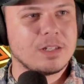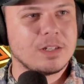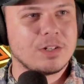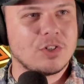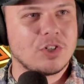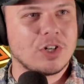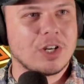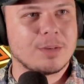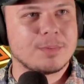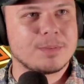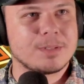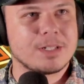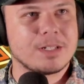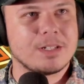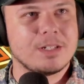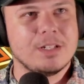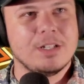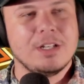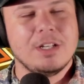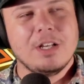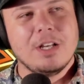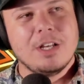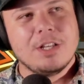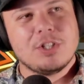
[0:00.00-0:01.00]
drops it.
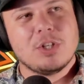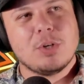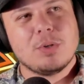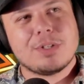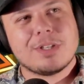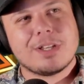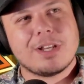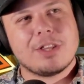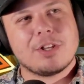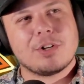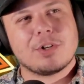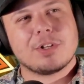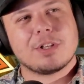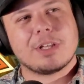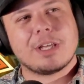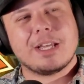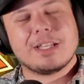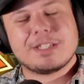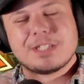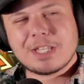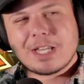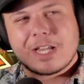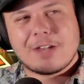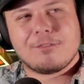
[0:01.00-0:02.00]
So it's another,
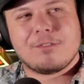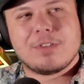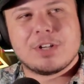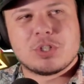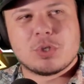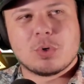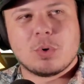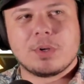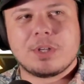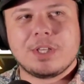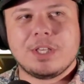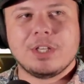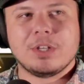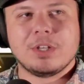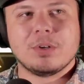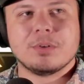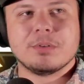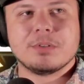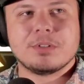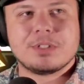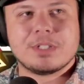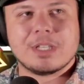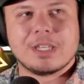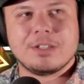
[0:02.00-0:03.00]
it's like a visual cue
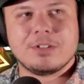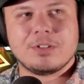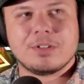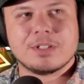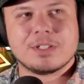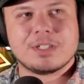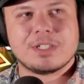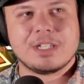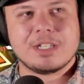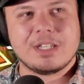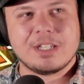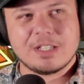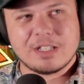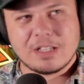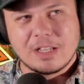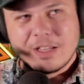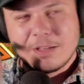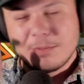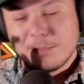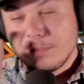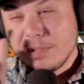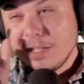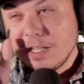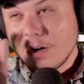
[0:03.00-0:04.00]
so that you can see.
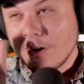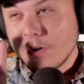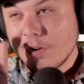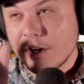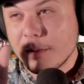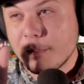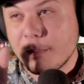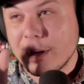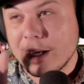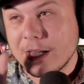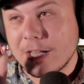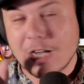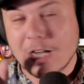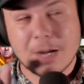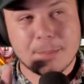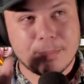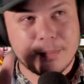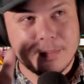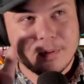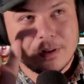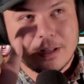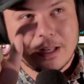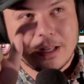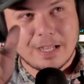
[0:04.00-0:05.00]
It'd be hard to pick up.
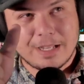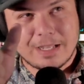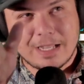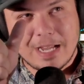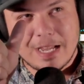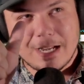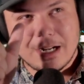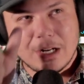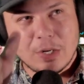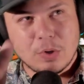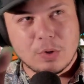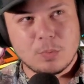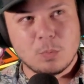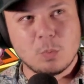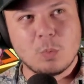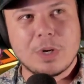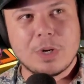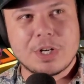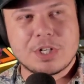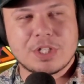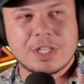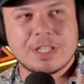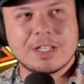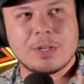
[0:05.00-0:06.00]
I kind of
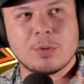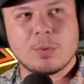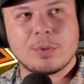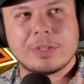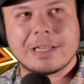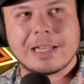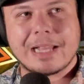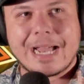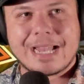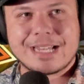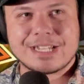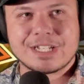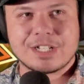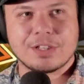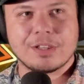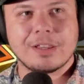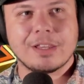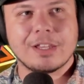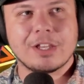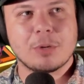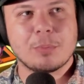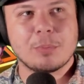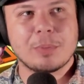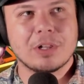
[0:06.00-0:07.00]
wish that it would last a
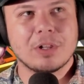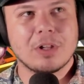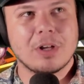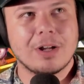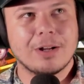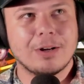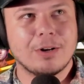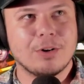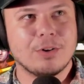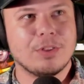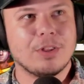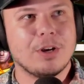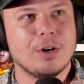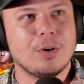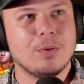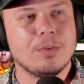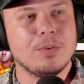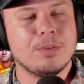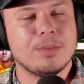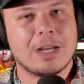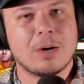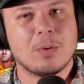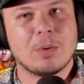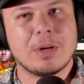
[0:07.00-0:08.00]
little bit longer though.
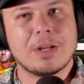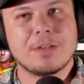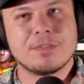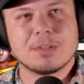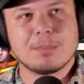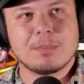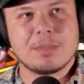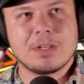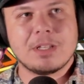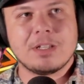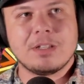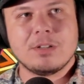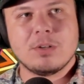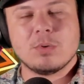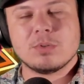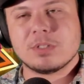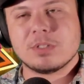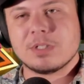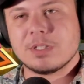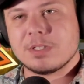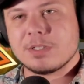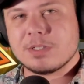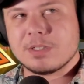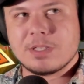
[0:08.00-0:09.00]
That way if somebody
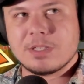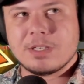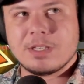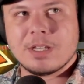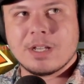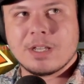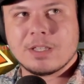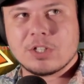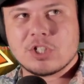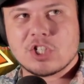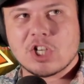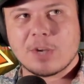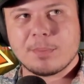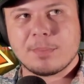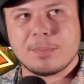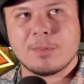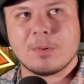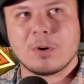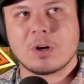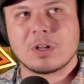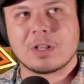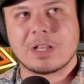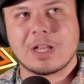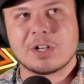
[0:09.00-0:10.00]
uses the chompy
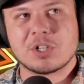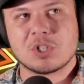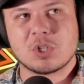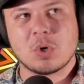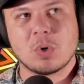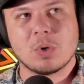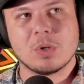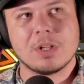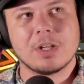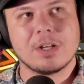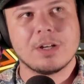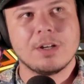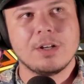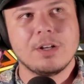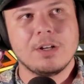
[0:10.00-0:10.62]
bar Clash Cola